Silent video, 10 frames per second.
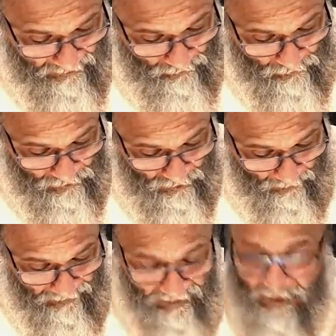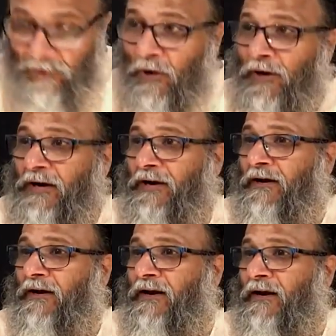accused of being non
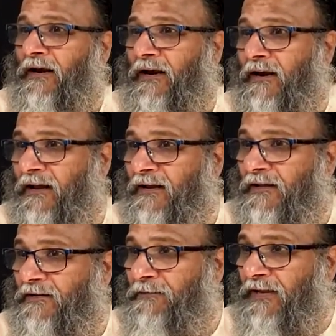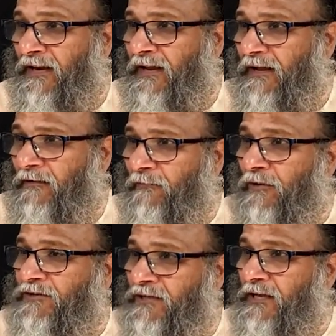eternal. Meaning,
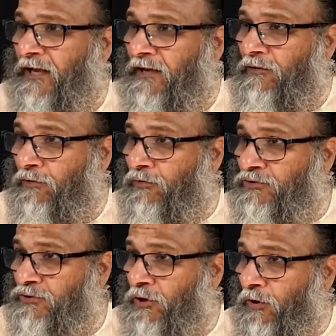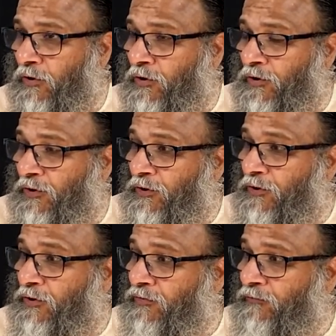falsely accused? No.
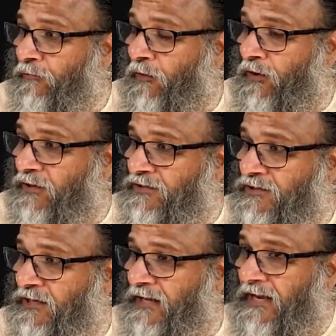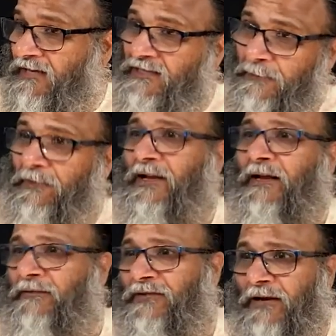He is falsely
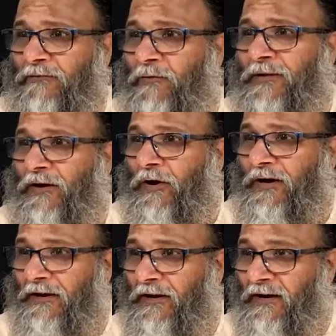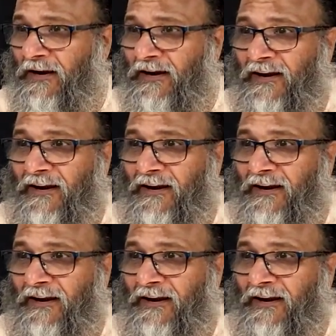accepting himself to be non eternal.